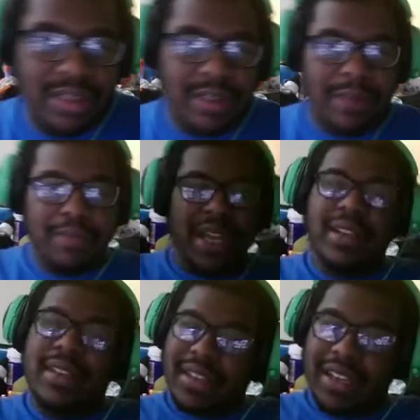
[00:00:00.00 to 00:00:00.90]
But
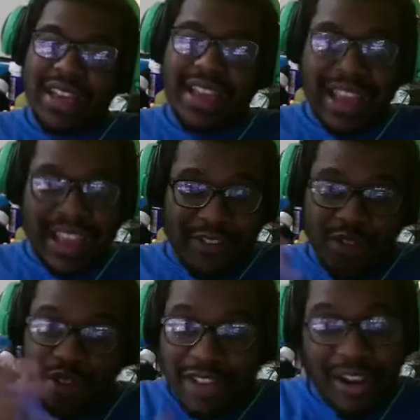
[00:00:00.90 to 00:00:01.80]
if
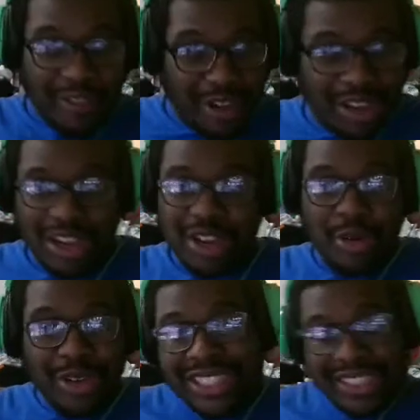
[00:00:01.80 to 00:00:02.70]
you leave Aurelia to do
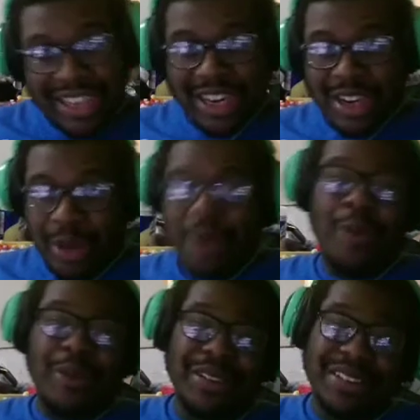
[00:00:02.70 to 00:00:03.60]
what she's going to do,